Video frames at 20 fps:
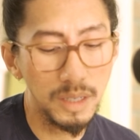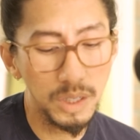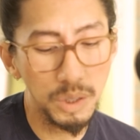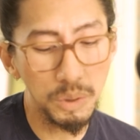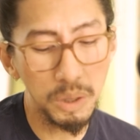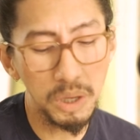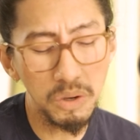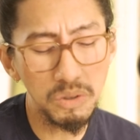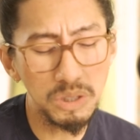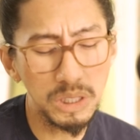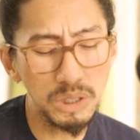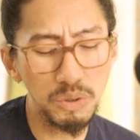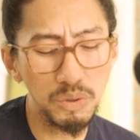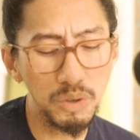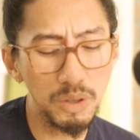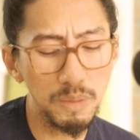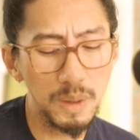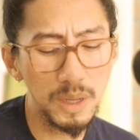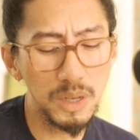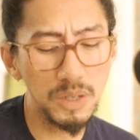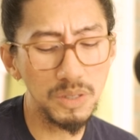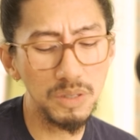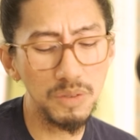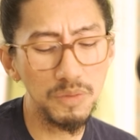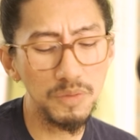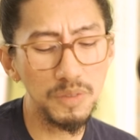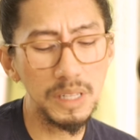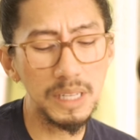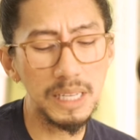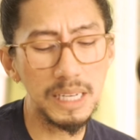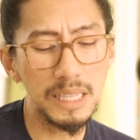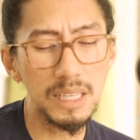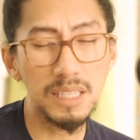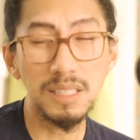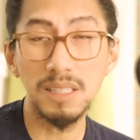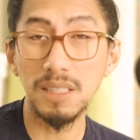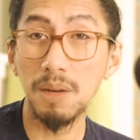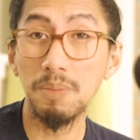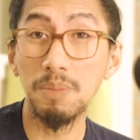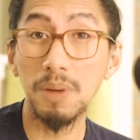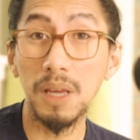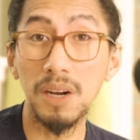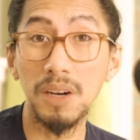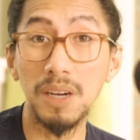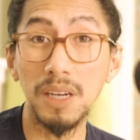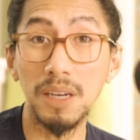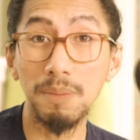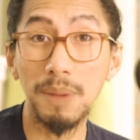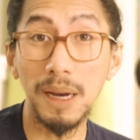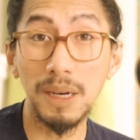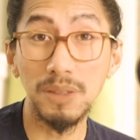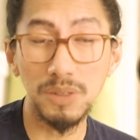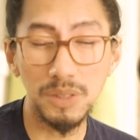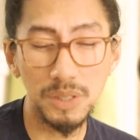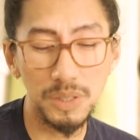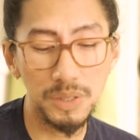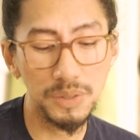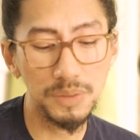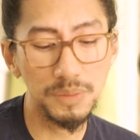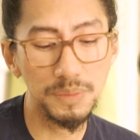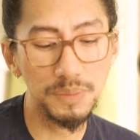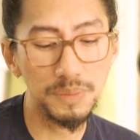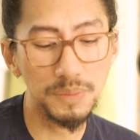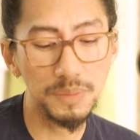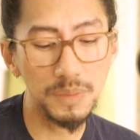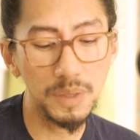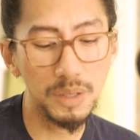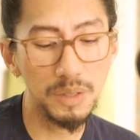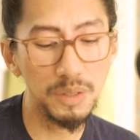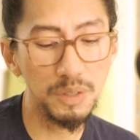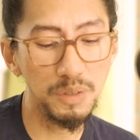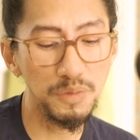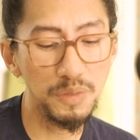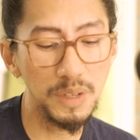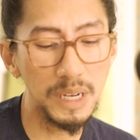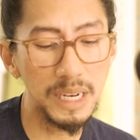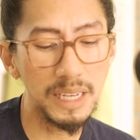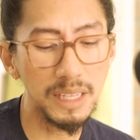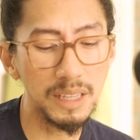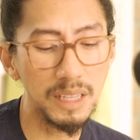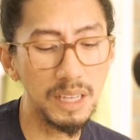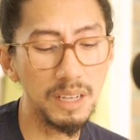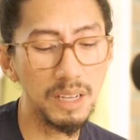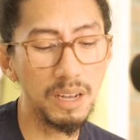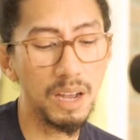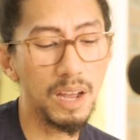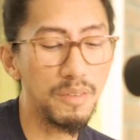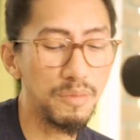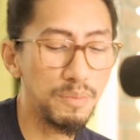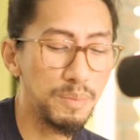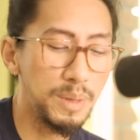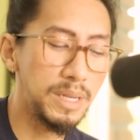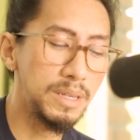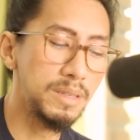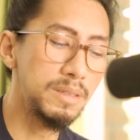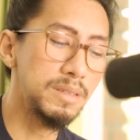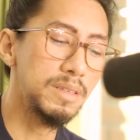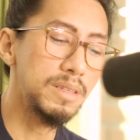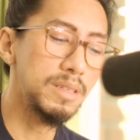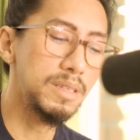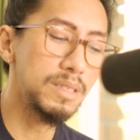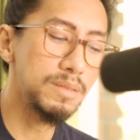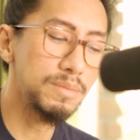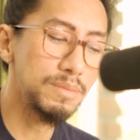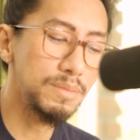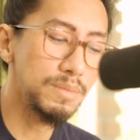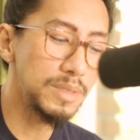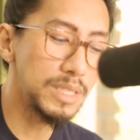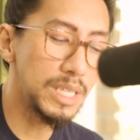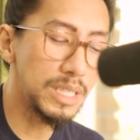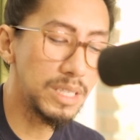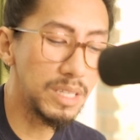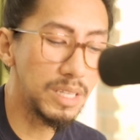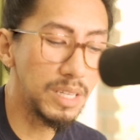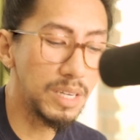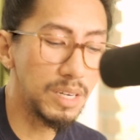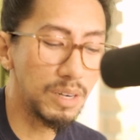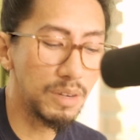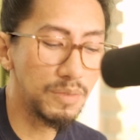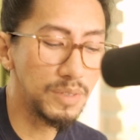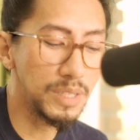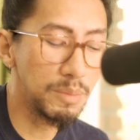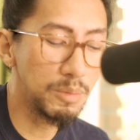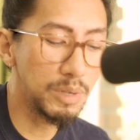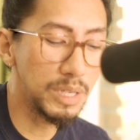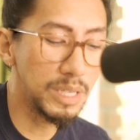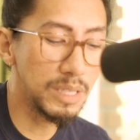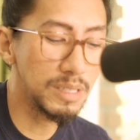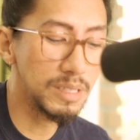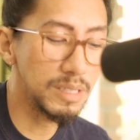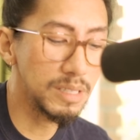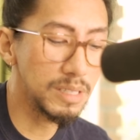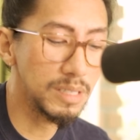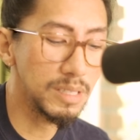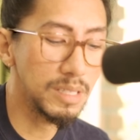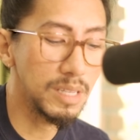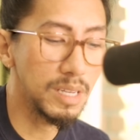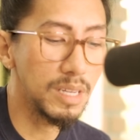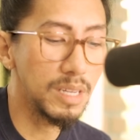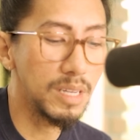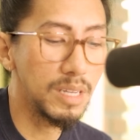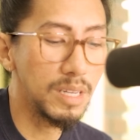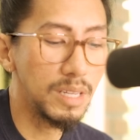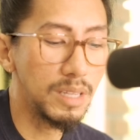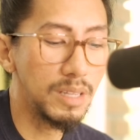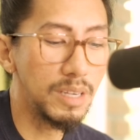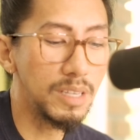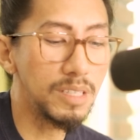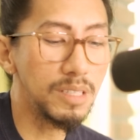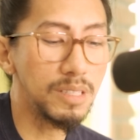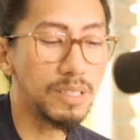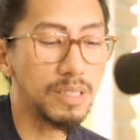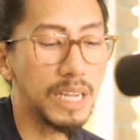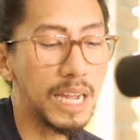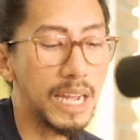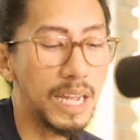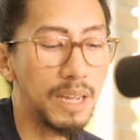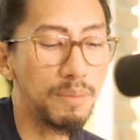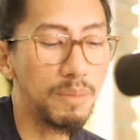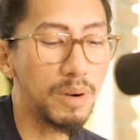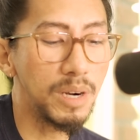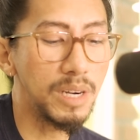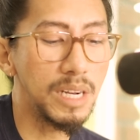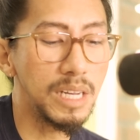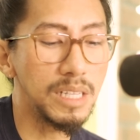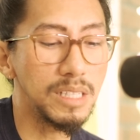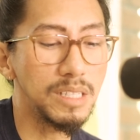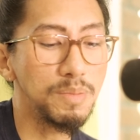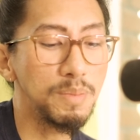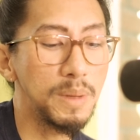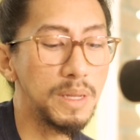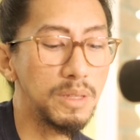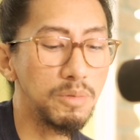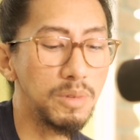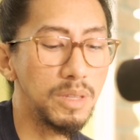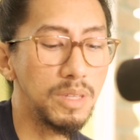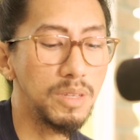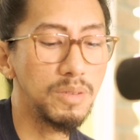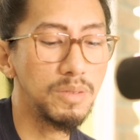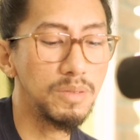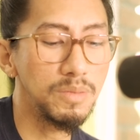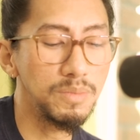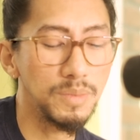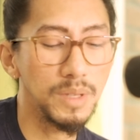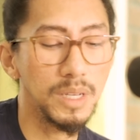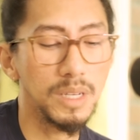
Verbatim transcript: You want to know the truth because you feel like they stopped caring about you. You feel like they have been um, taking care of someone else. There's time are not spent with you.